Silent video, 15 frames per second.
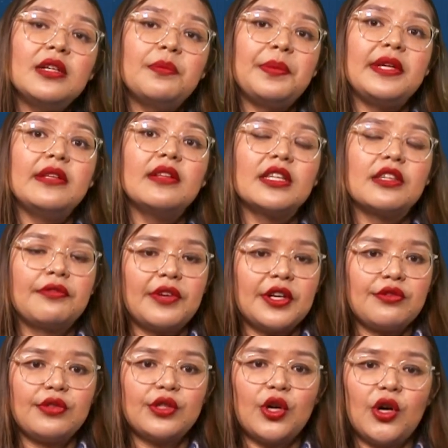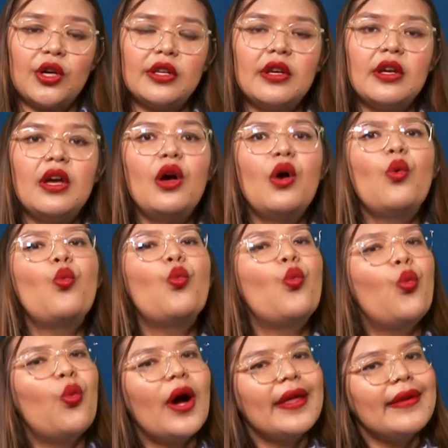appeal at the Federal Court.
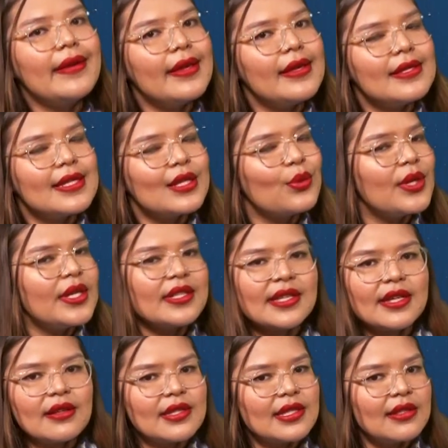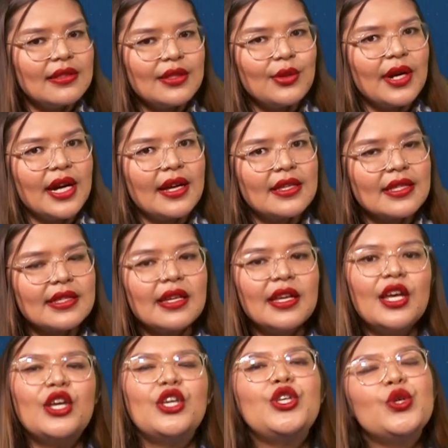What is a Queen's Counsel, you ask?
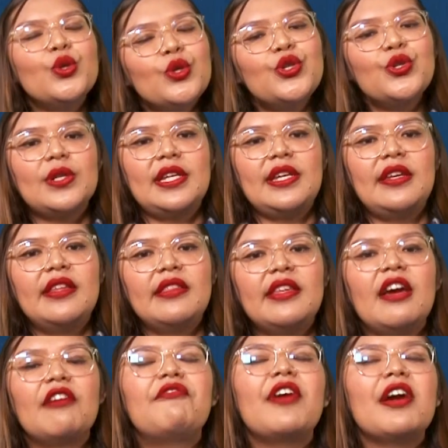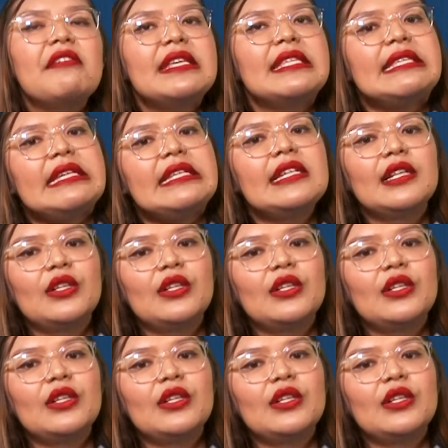Usually, they are very senior